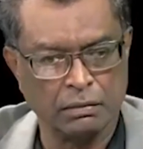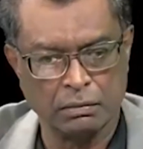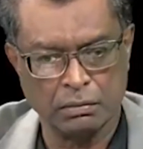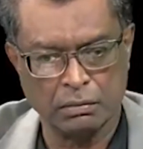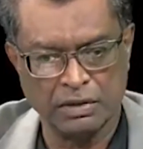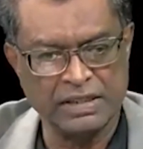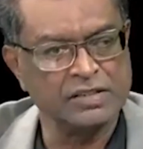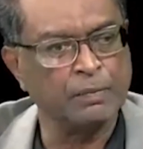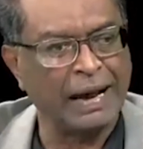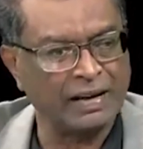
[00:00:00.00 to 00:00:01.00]
these
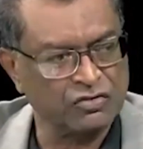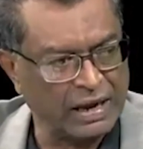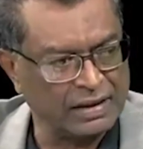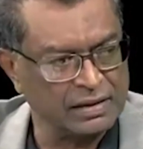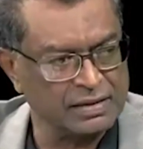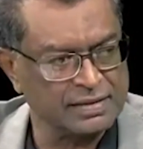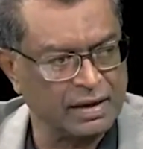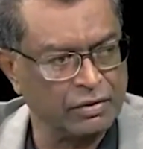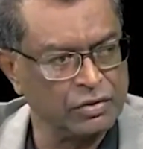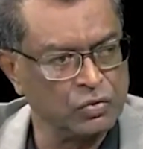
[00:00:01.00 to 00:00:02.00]
backtrackers are
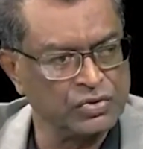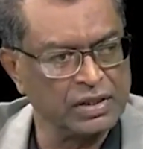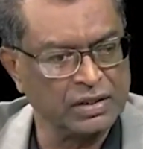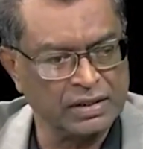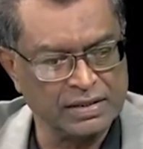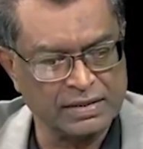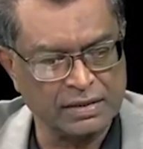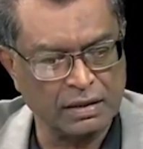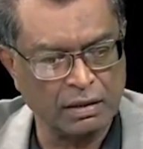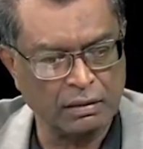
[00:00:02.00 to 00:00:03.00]
using these
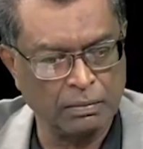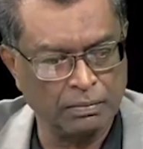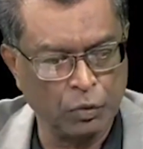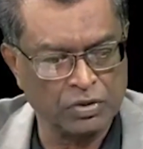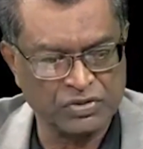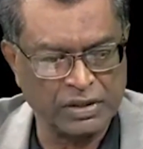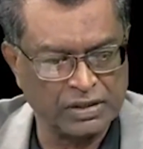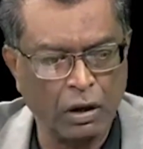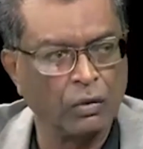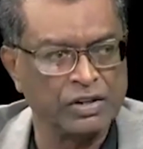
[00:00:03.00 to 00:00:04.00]
um, boats that they
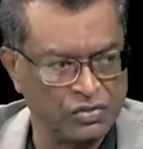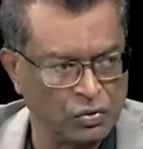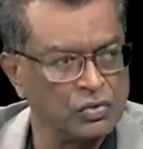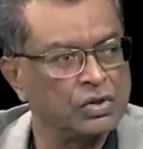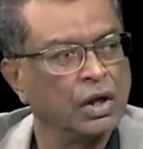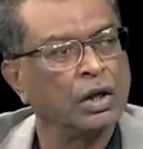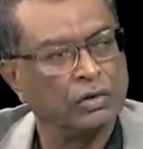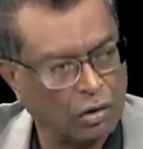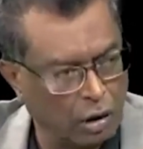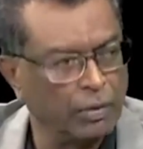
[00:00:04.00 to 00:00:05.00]
always use to come
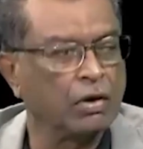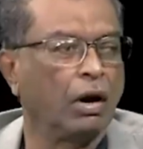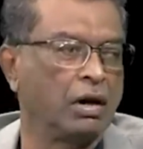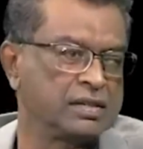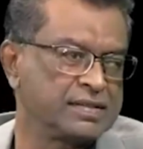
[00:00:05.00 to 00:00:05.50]
across,